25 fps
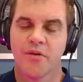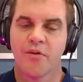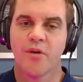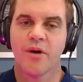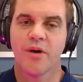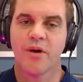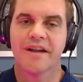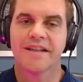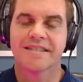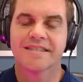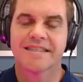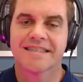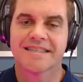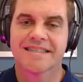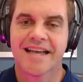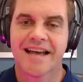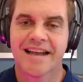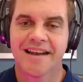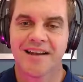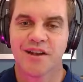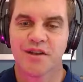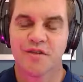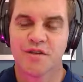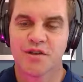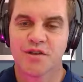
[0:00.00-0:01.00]
What is the
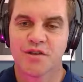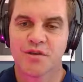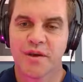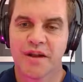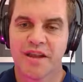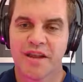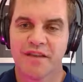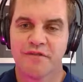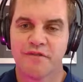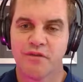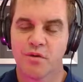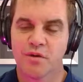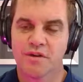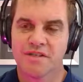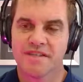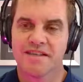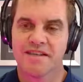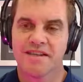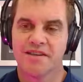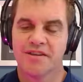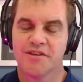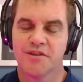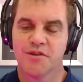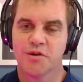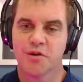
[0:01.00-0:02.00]
title of the
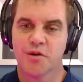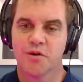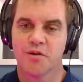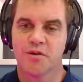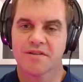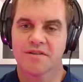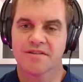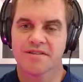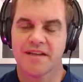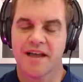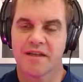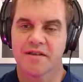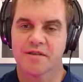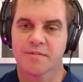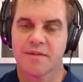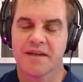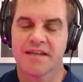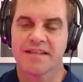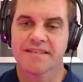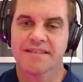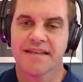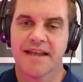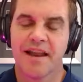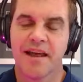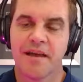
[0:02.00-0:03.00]
2014 New York Times
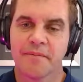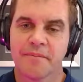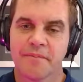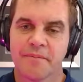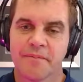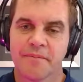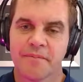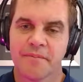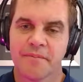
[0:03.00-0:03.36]
bestseller?